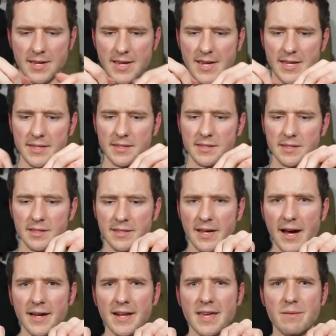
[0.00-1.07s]
It's
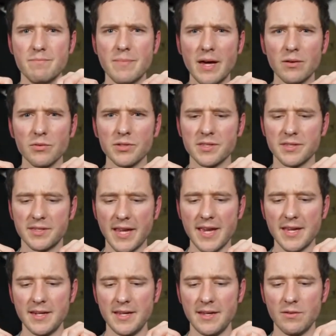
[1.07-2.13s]
got a metal
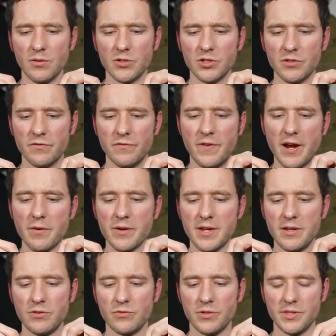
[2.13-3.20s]
stay in it, which is very
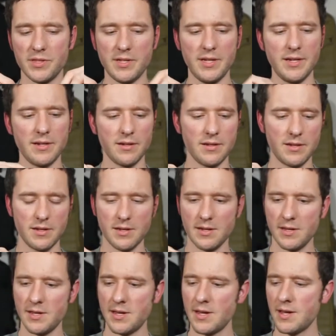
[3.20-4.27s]
interesting.
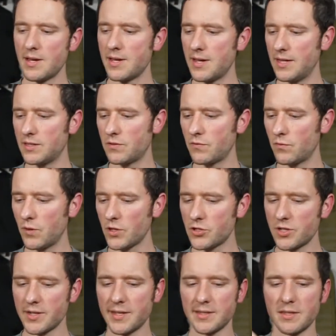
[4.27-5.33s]
It's
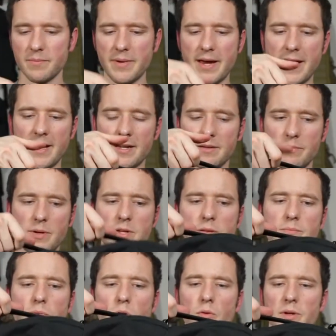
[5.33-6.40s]
flush against the pack, but you
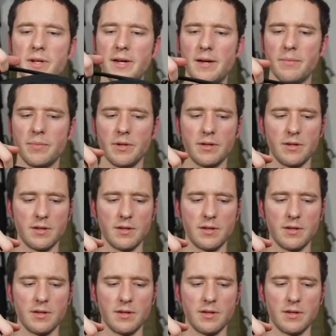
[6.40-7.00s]
pull it up.